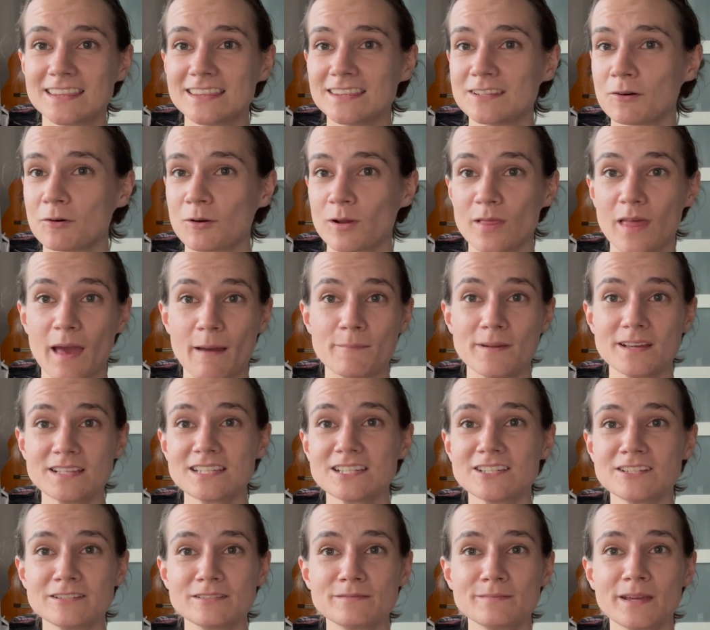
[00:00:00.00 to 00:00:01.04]
or that
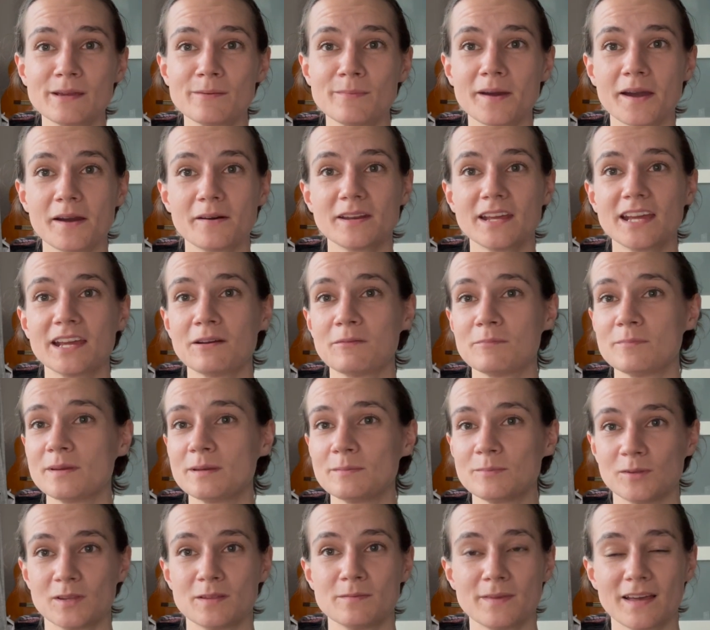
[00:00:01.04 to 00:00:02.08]
messages me about it, and
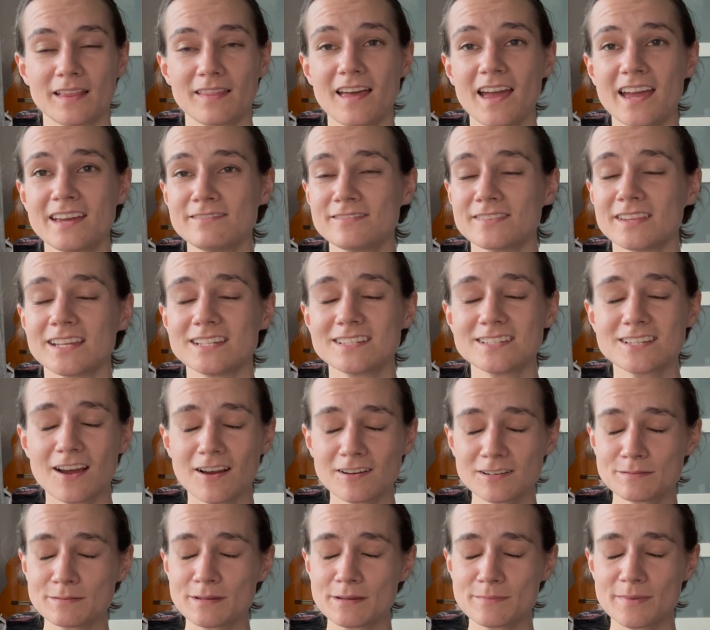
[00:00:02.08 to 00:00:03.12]
people in my life that talk
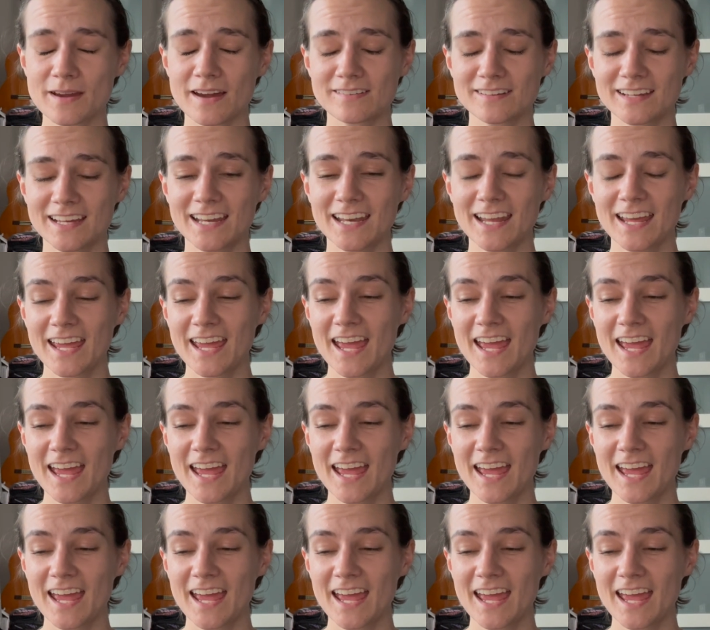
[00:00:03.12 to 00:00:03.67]
to me about it.